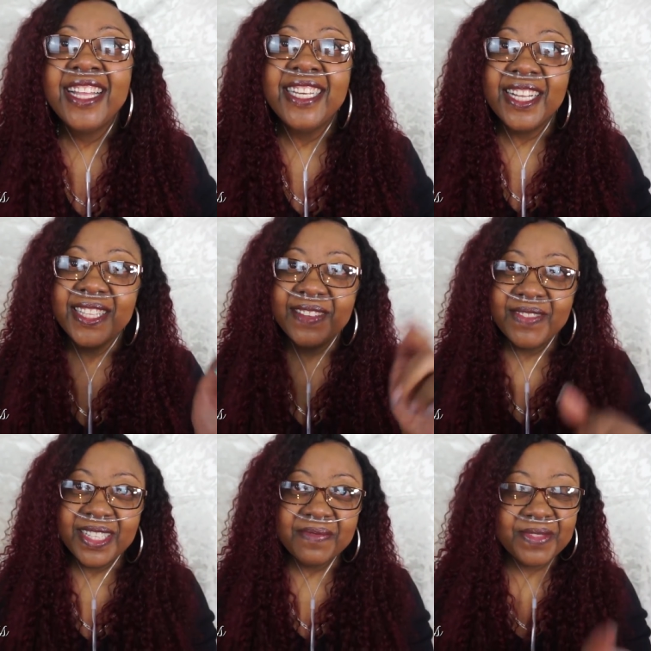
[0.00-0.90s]
and I'll leave
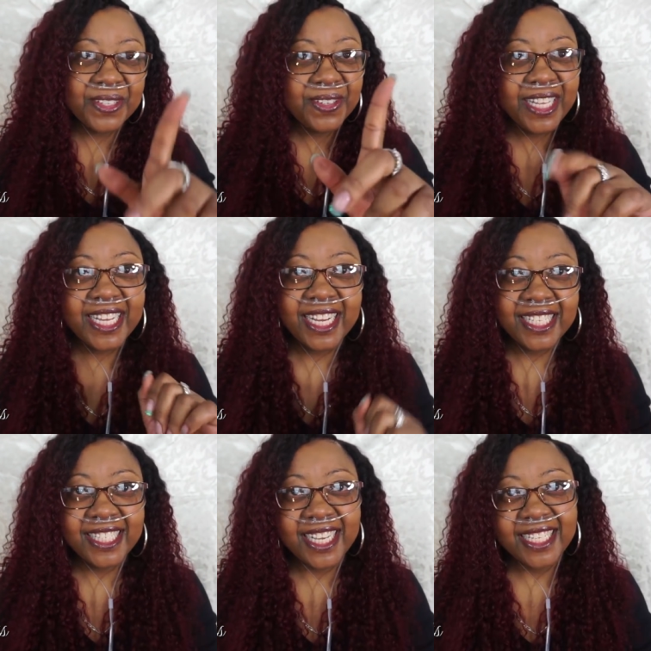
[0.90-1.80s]
the link below like
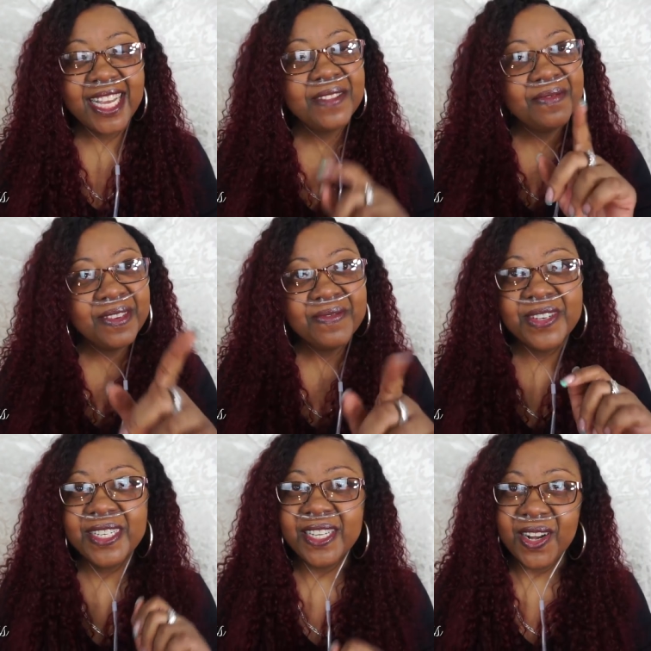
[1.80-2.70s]
I said. And
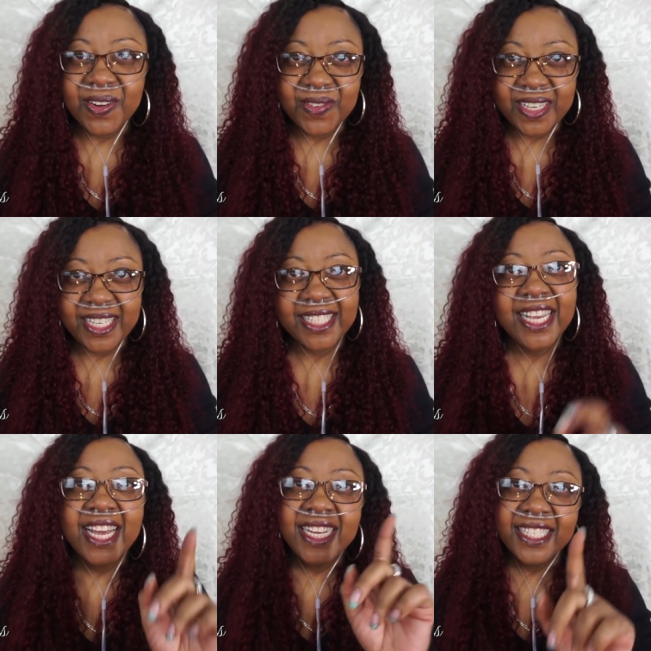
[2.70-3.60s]
remember as always,
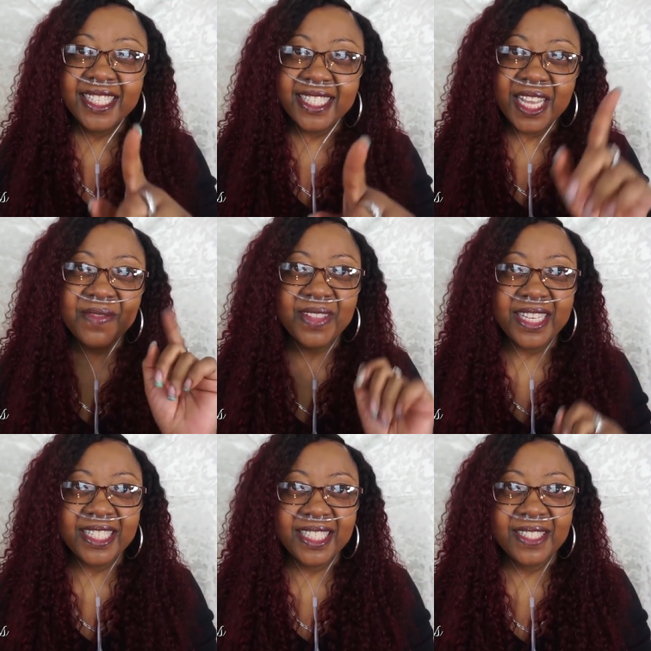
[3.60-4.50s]
stay
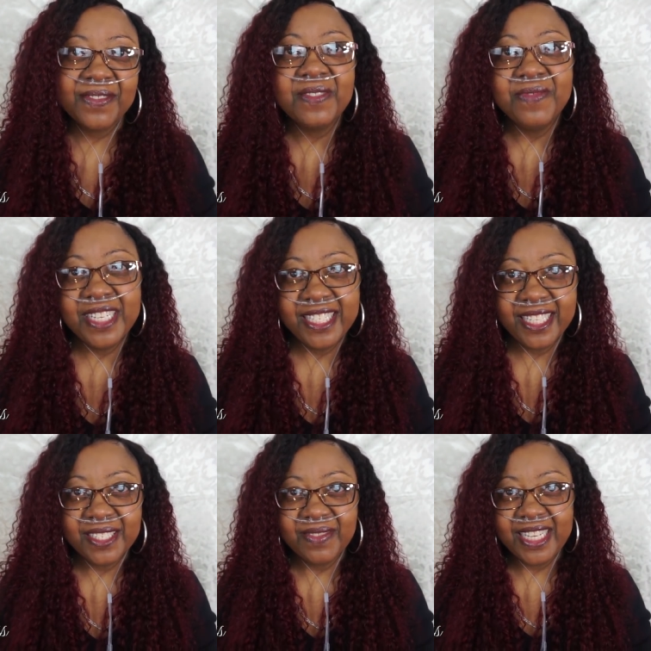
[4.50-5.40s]
blessed from
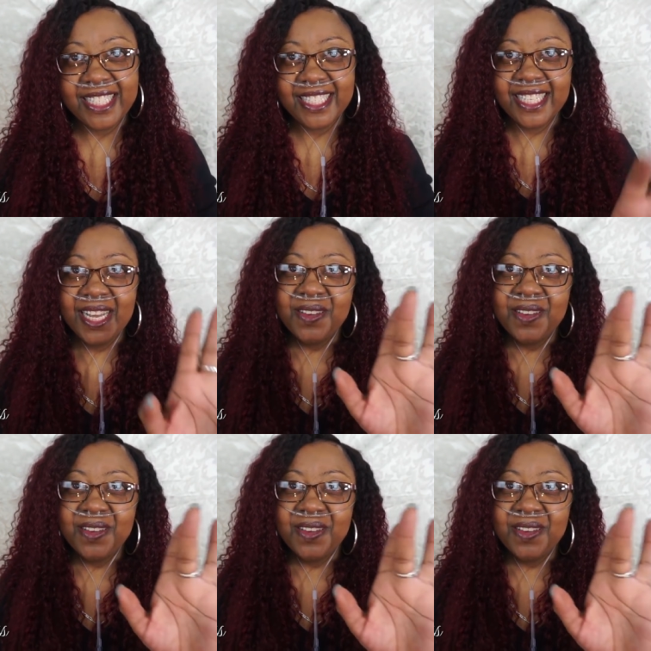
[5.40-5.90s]
Petalisbless.